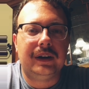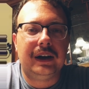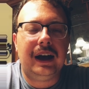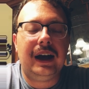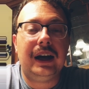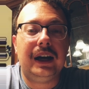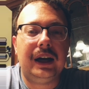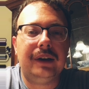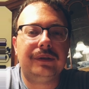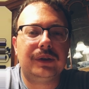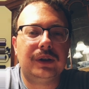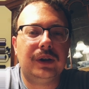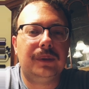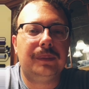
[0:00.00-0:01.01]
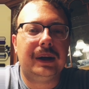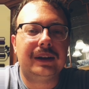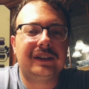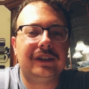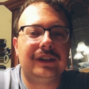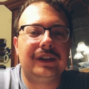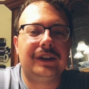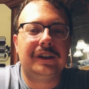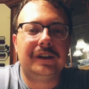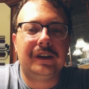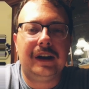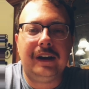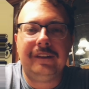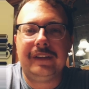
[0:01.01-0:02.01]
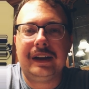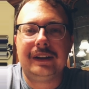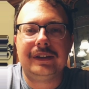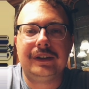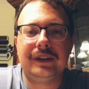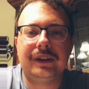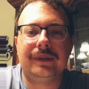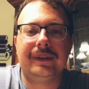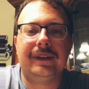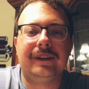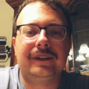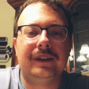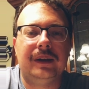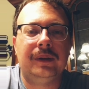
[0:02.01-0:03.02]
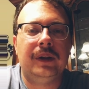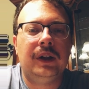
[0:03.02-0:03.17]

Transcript: I have to go back to Dairy. I haven't had Dairy Queen in a long time.